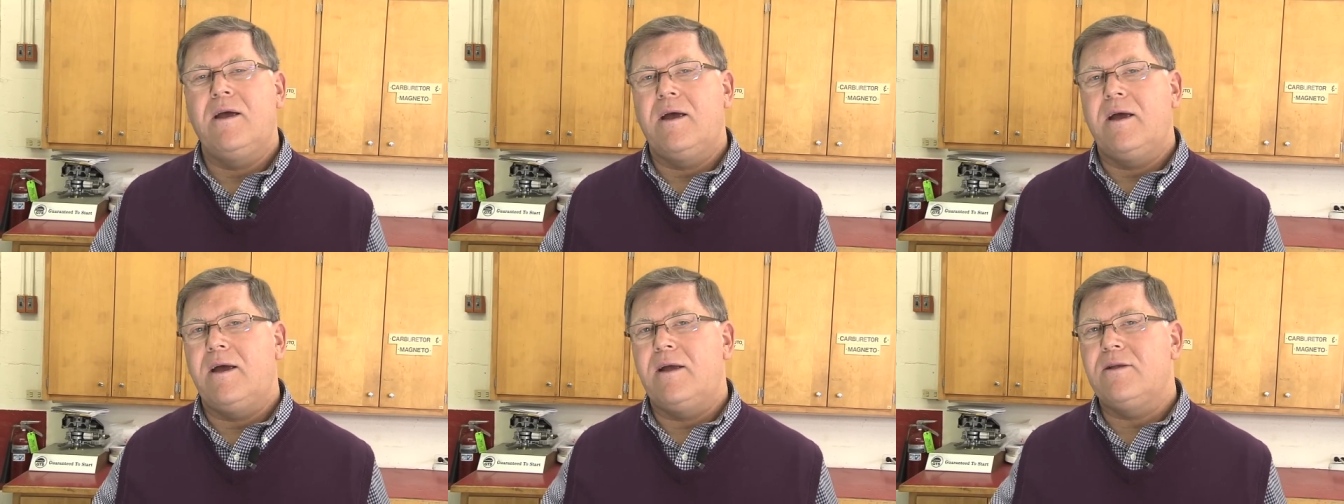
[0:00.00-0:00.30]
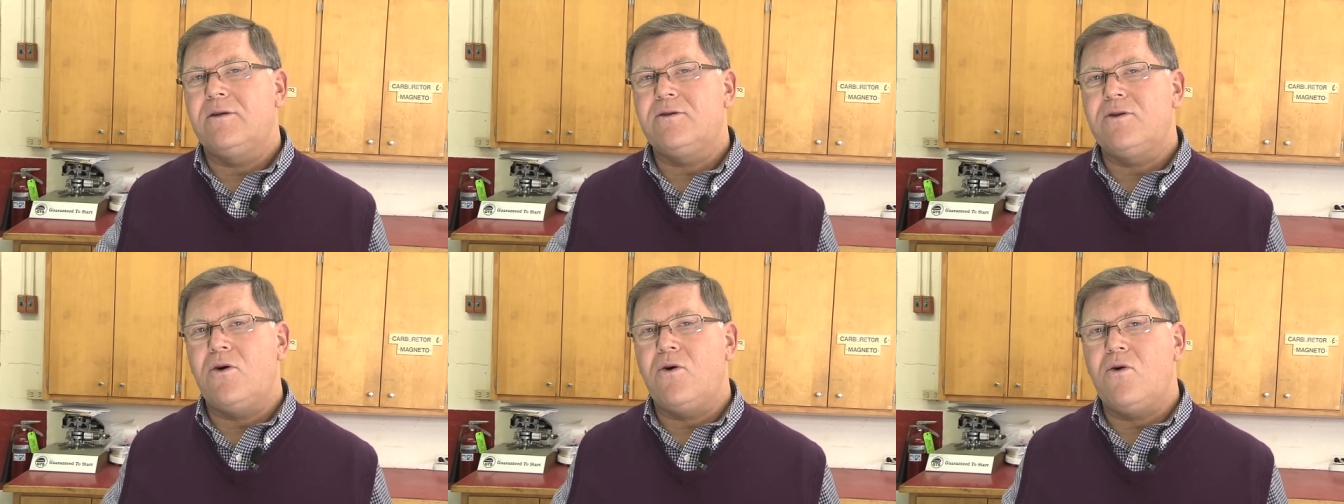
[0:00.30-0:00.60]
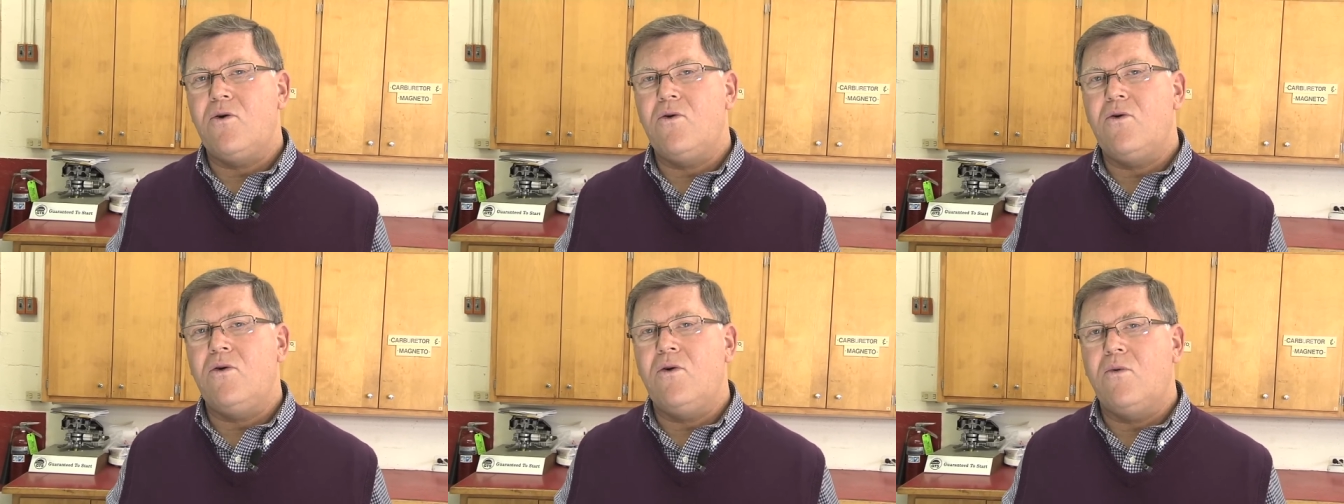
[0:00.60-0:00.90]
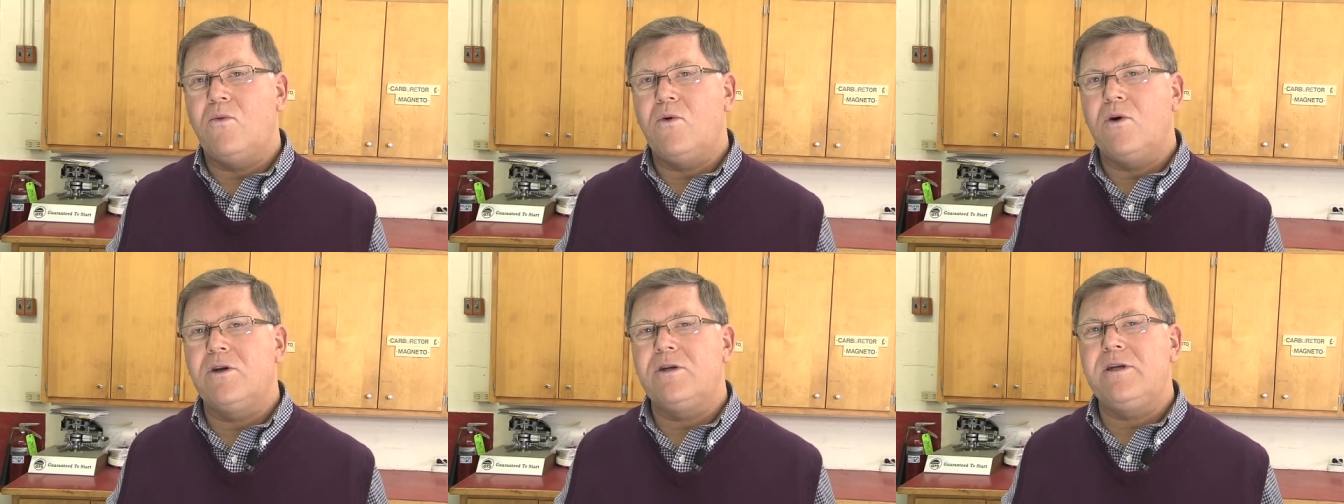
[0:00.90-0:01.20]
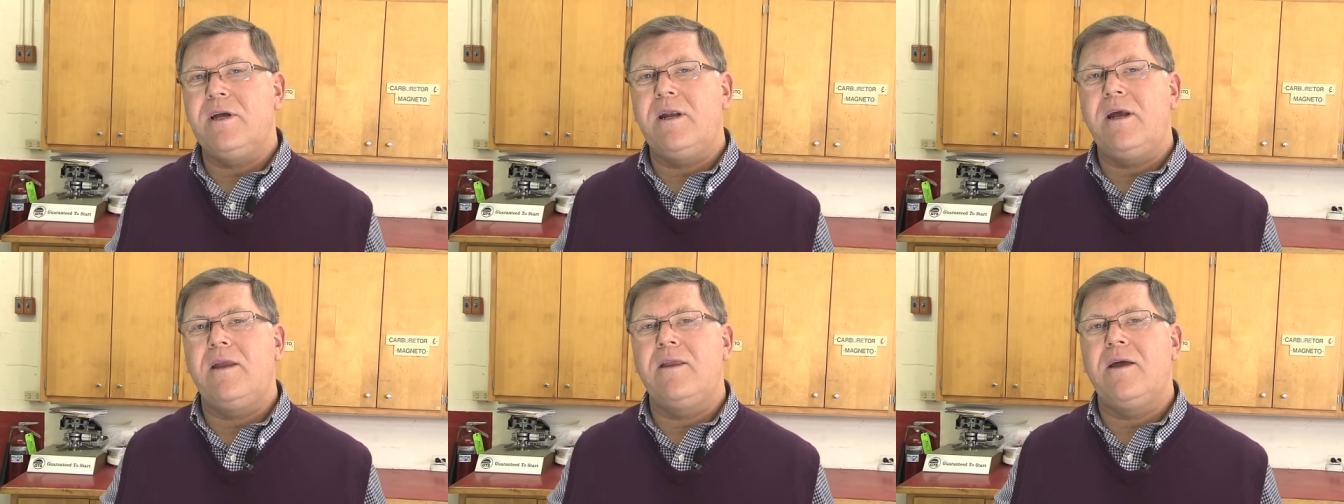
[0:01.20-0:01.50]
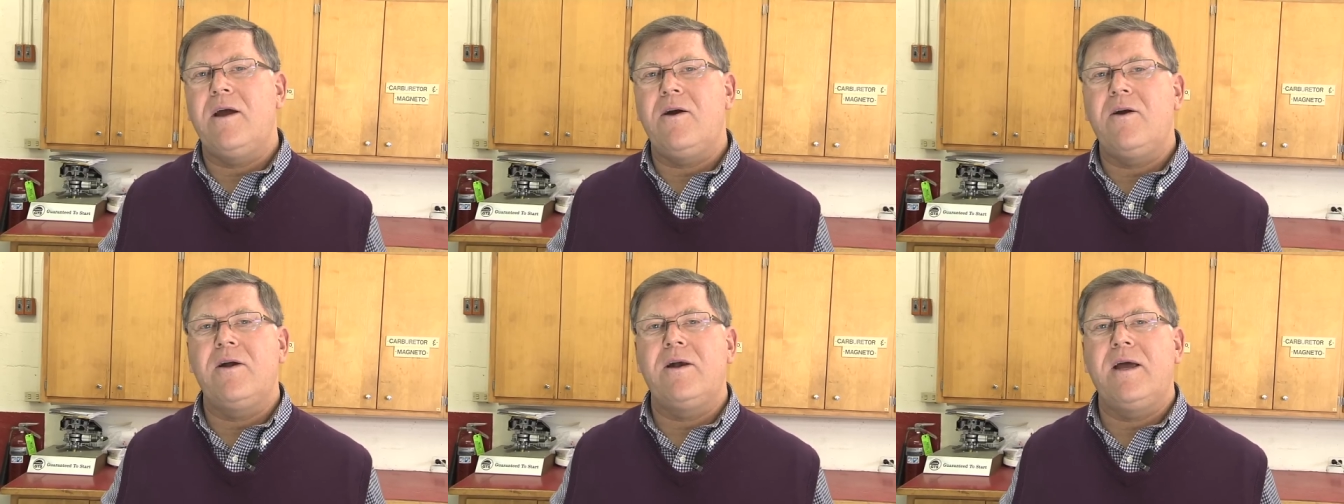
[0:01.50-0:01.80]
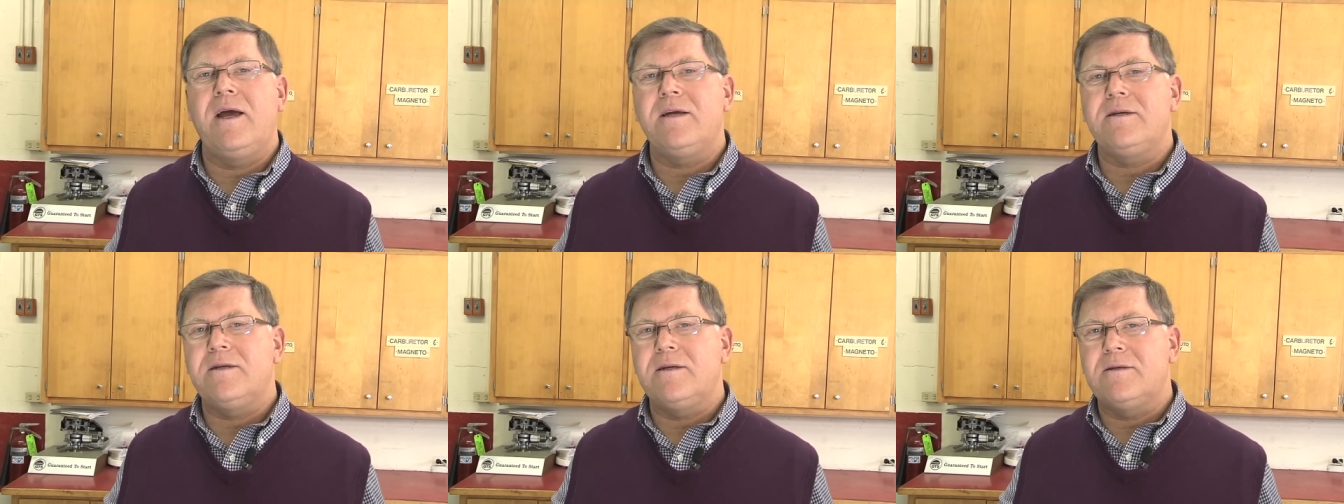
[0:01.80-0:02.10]
And so we're sitting there in
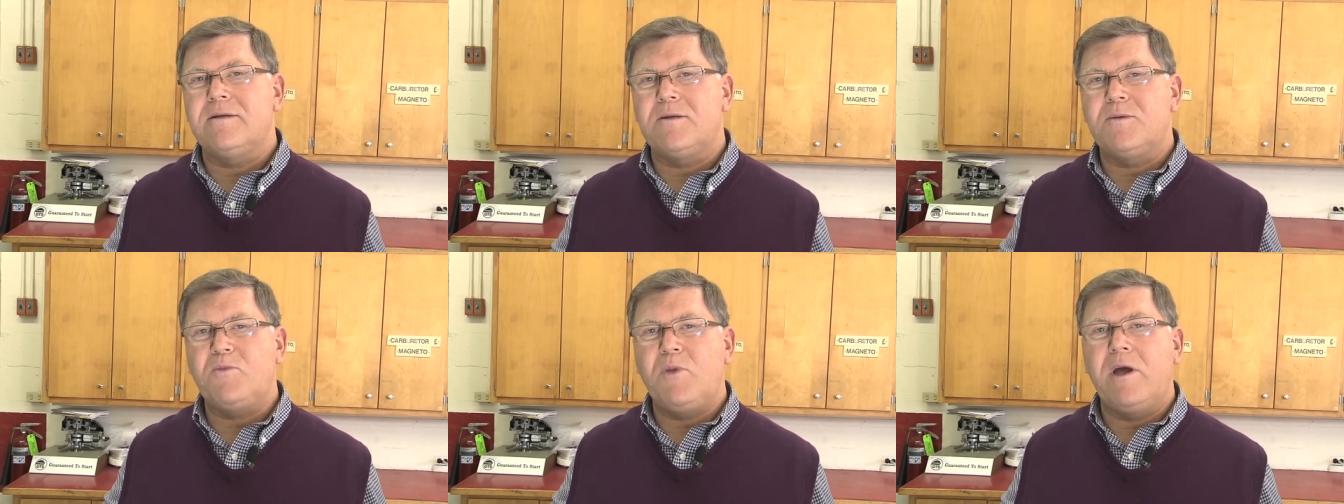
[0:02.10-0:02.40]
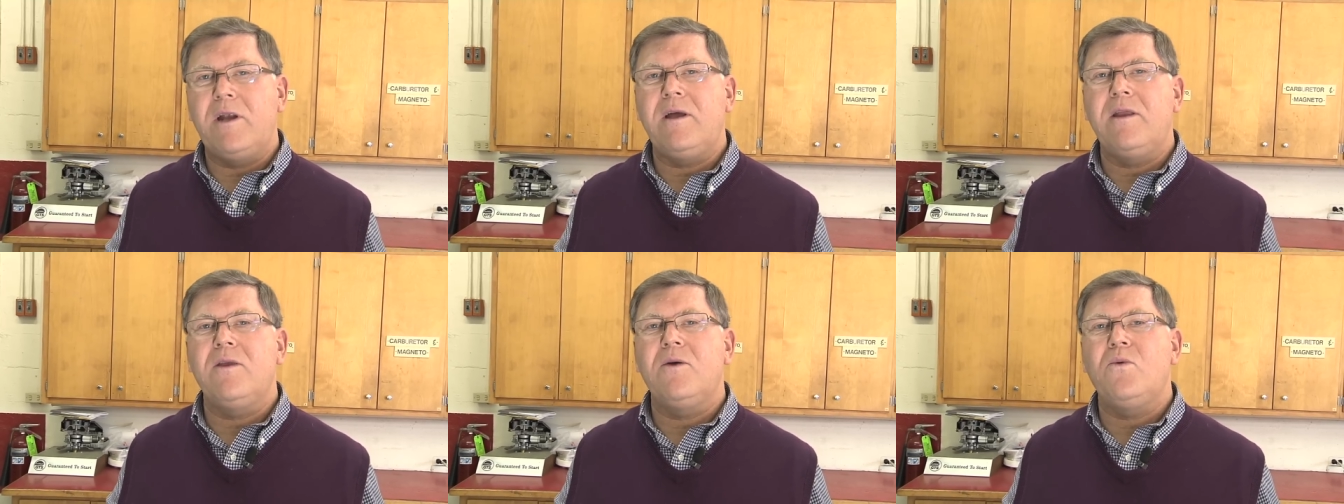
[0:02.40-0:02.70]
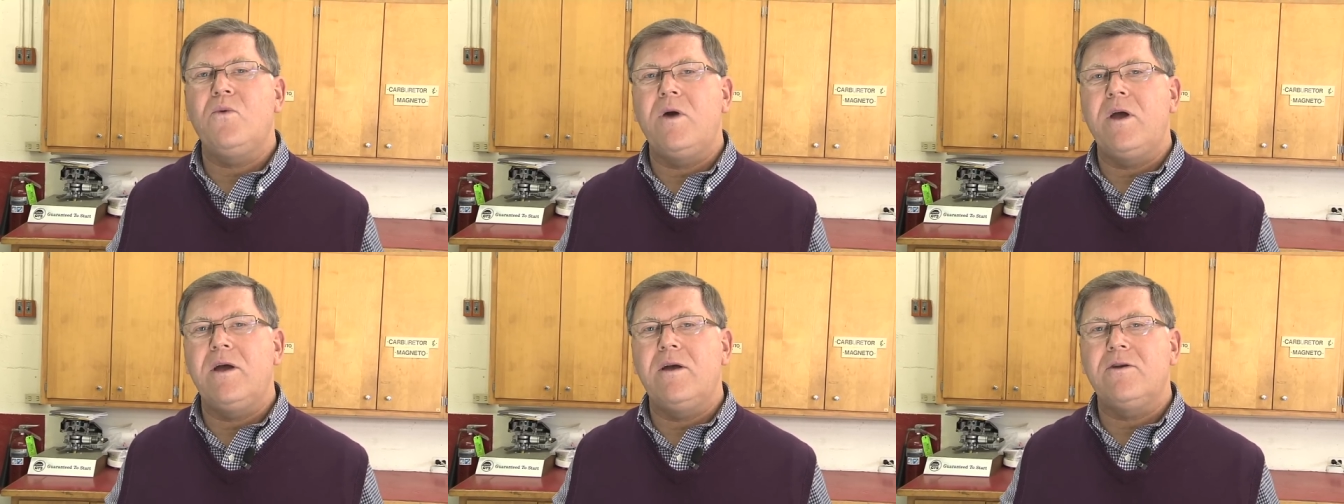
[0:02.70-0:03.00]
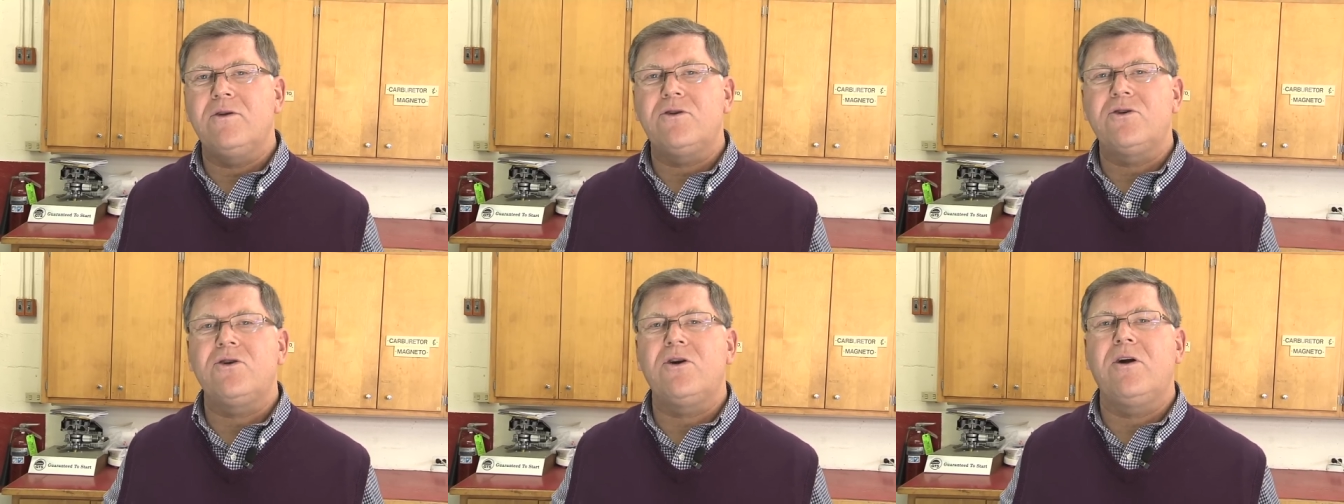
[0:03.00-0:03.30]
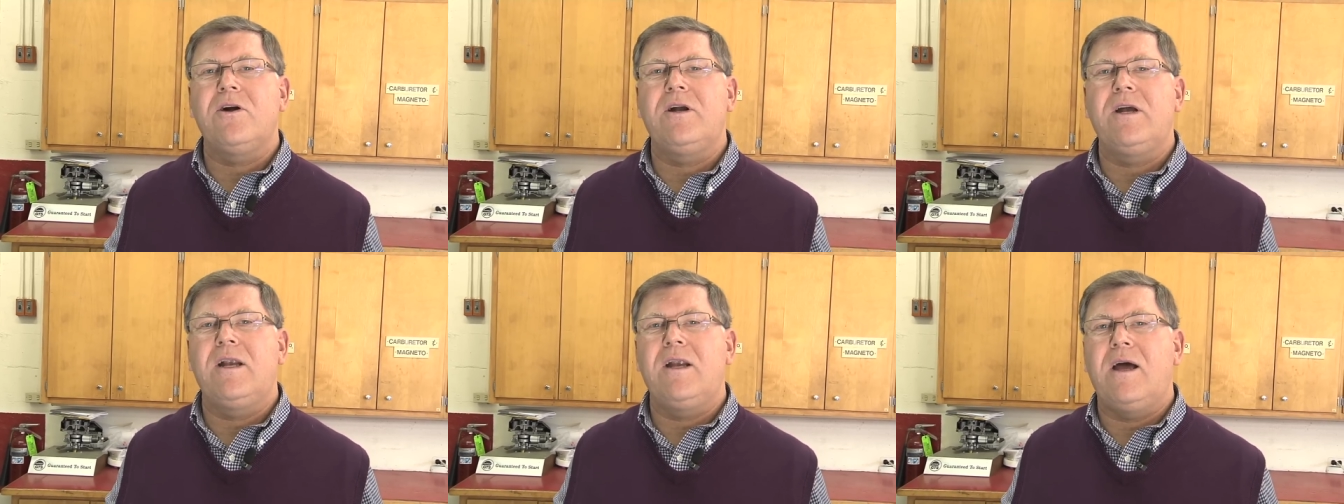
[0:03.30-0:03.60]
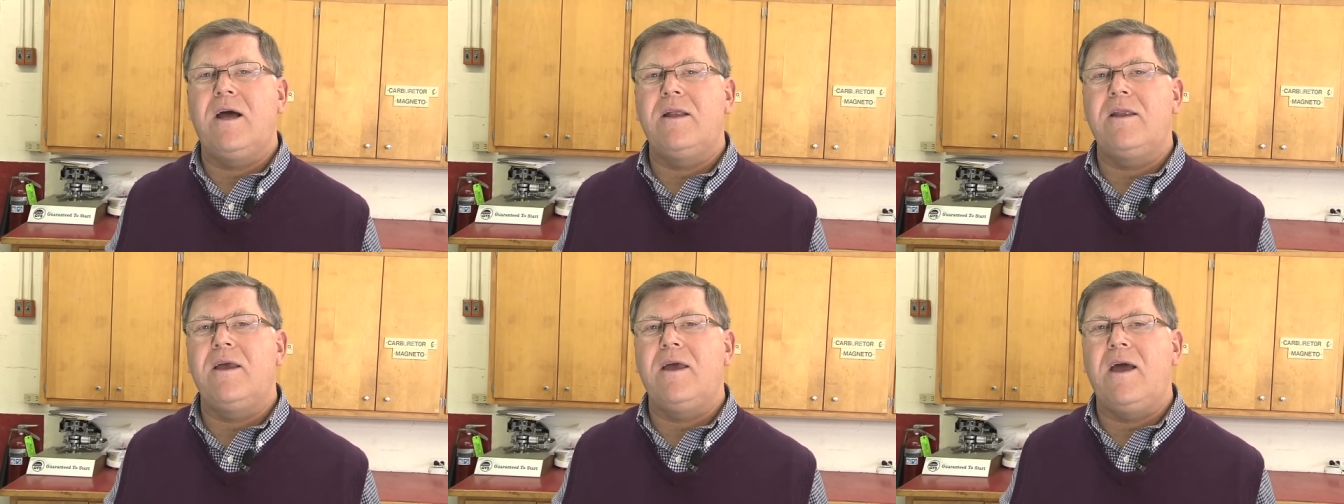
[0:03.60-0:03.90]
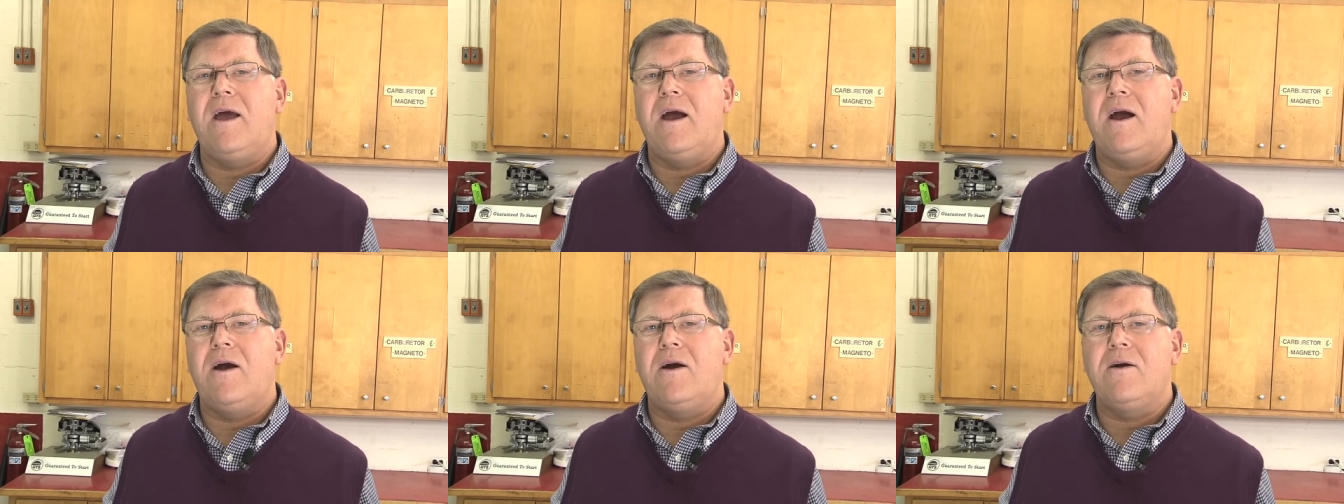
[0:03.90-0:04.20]
essence, spinning the wheels, churning on the
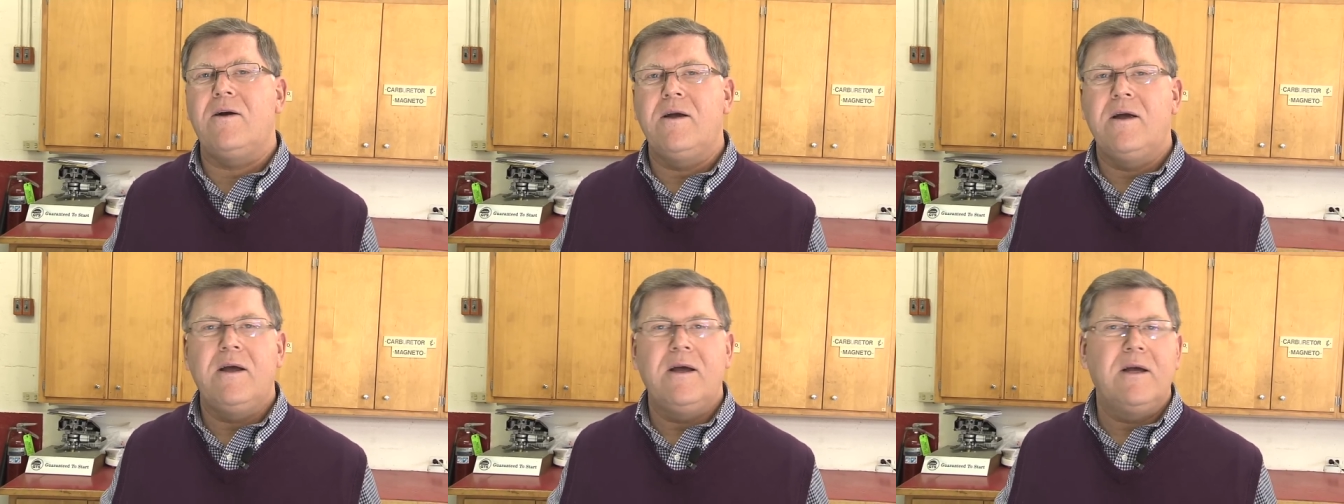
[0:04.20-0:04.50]
air,